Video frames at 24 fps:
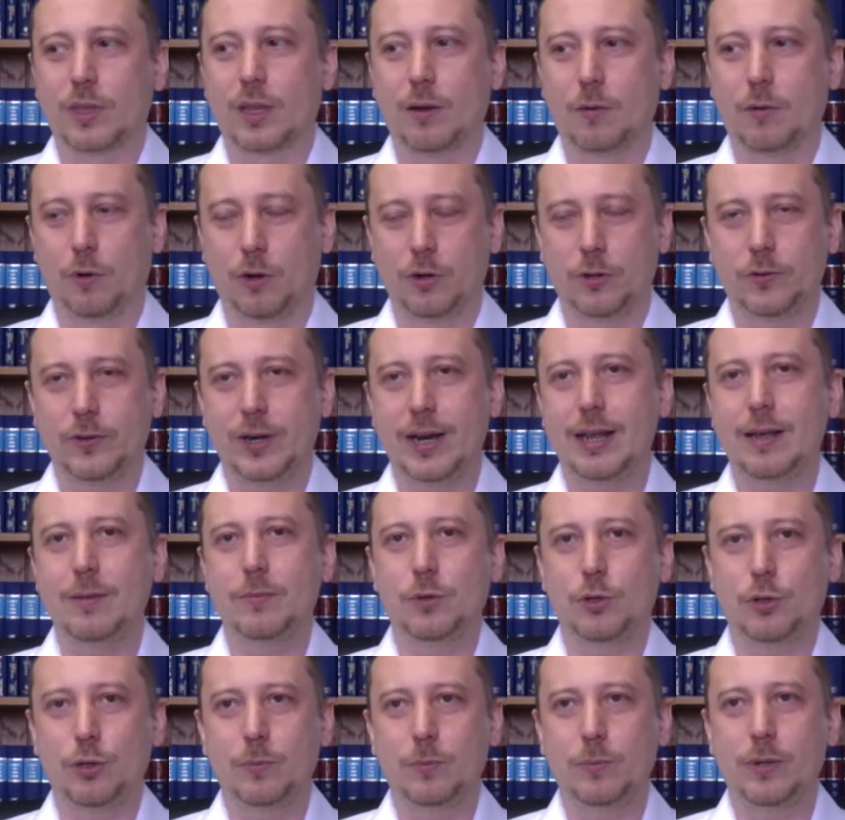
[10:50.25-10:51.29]
What Graham
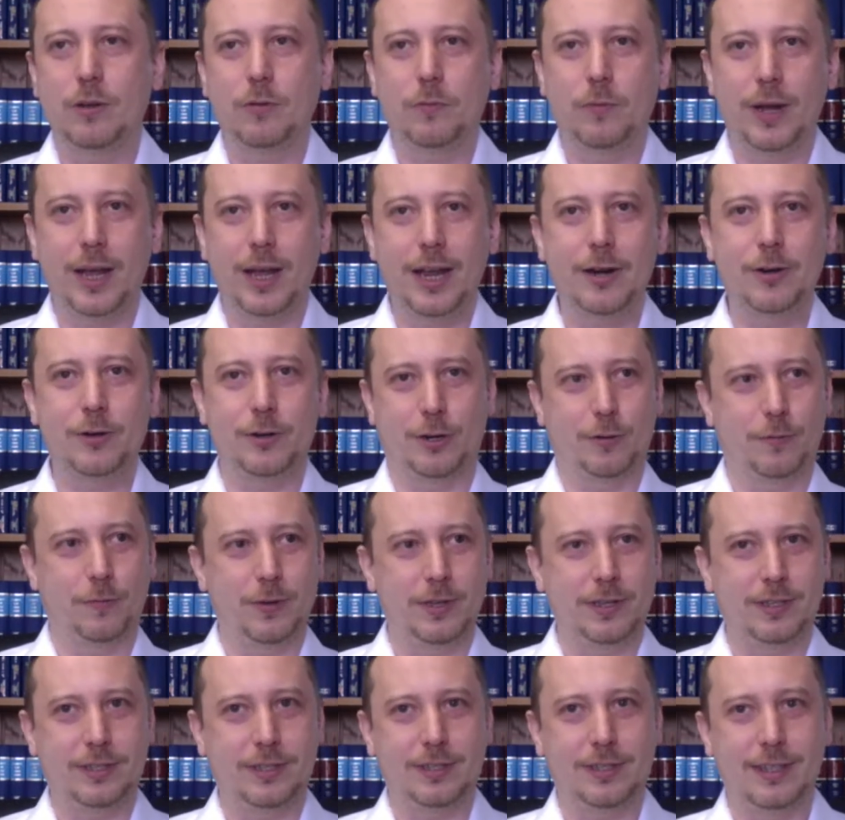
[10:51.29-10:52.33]
should be aware of
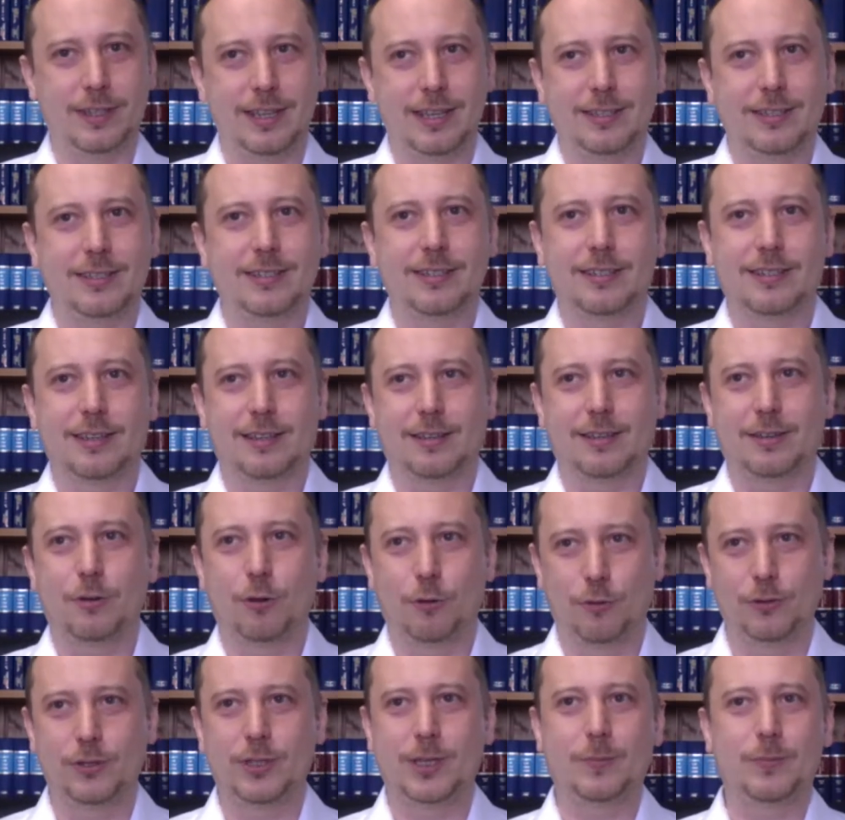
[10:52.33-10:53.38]
is this
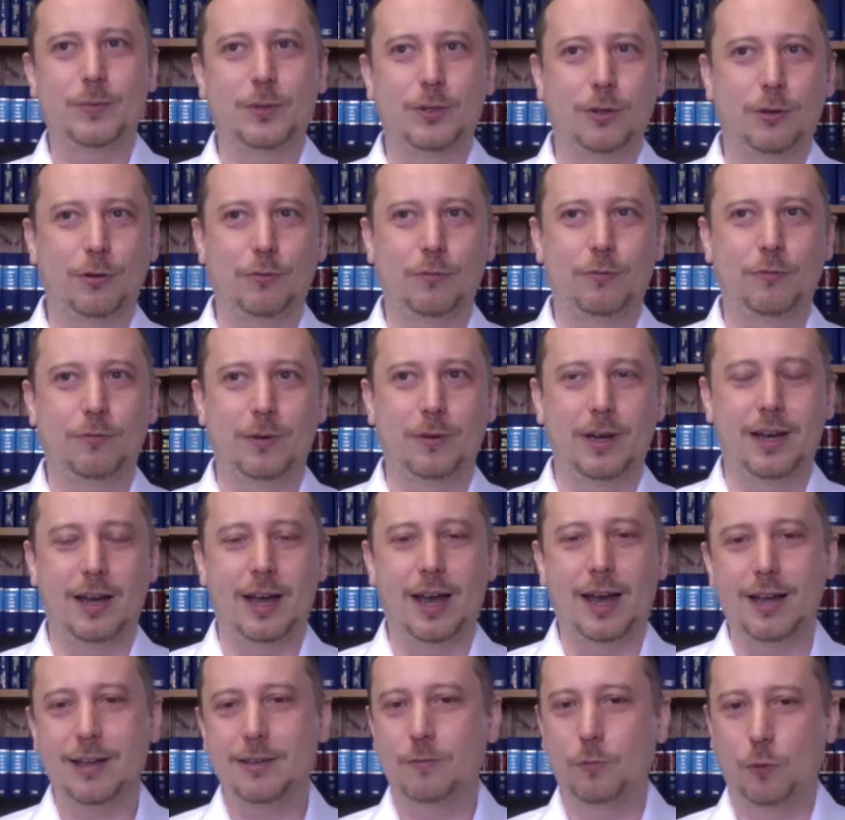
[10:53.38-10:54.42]
concept of a
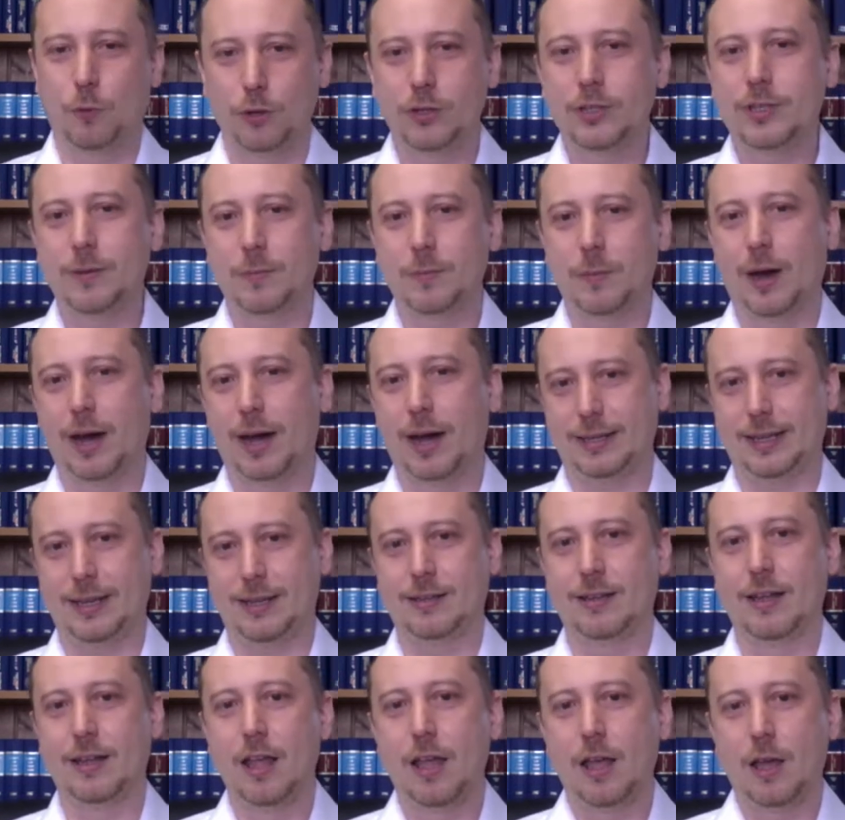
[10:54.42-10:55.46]
high
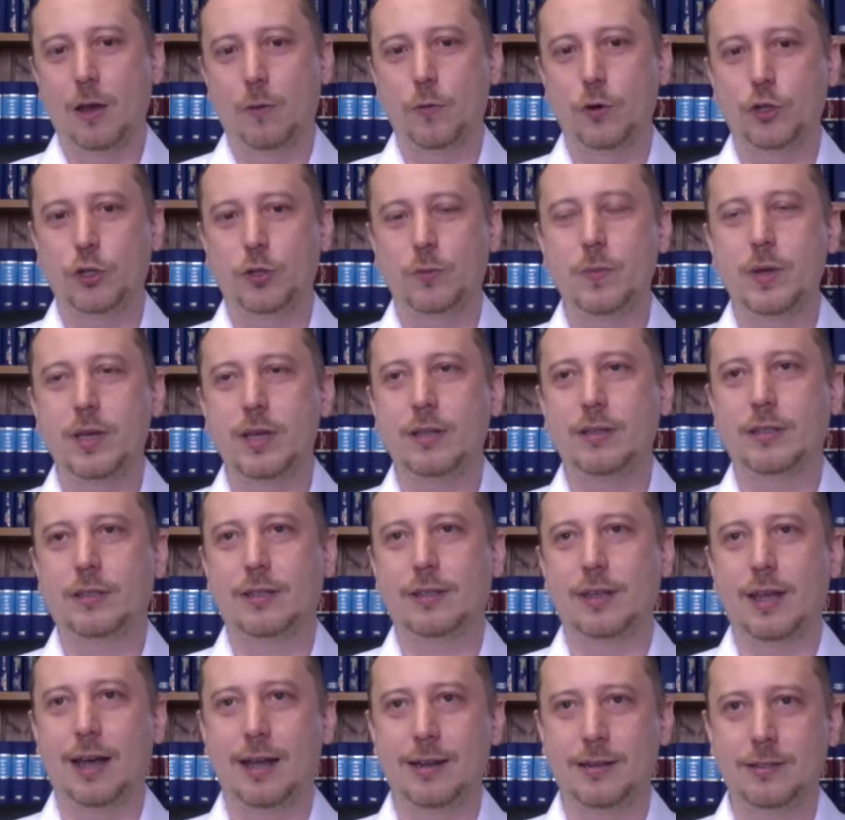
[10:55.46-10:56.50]
watermarking, which
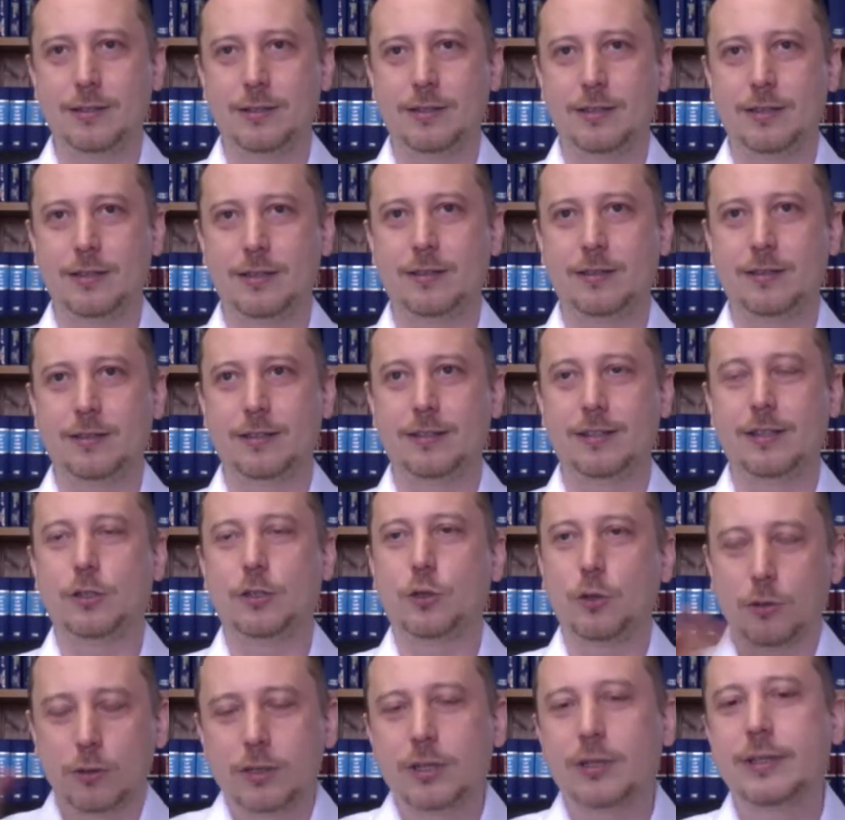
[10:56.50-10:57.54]
means under the
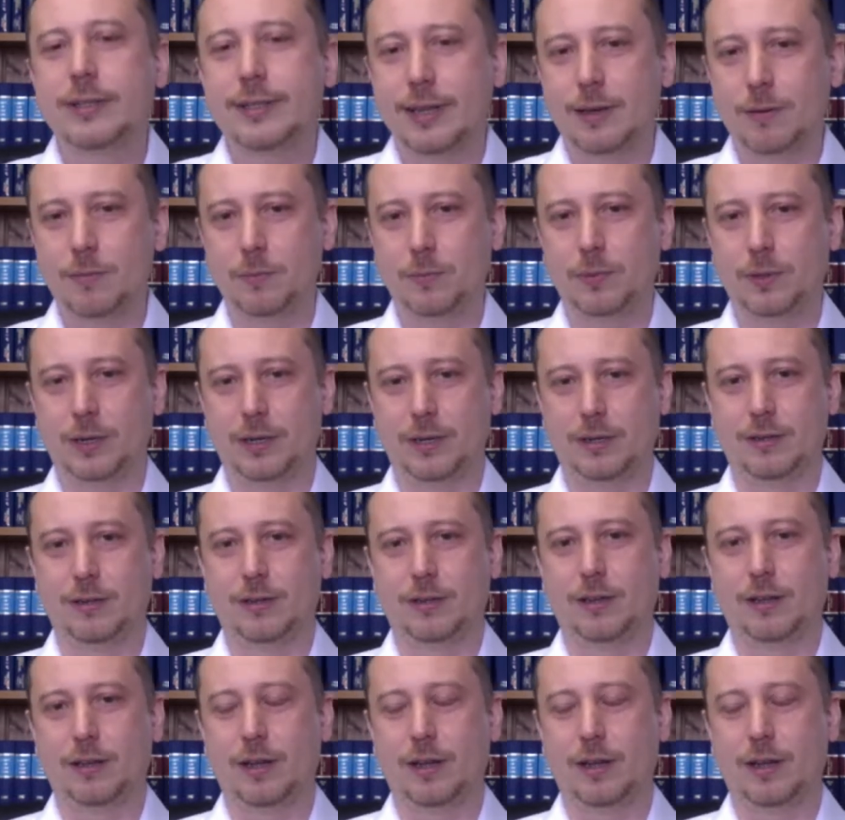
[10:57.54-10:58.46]
total number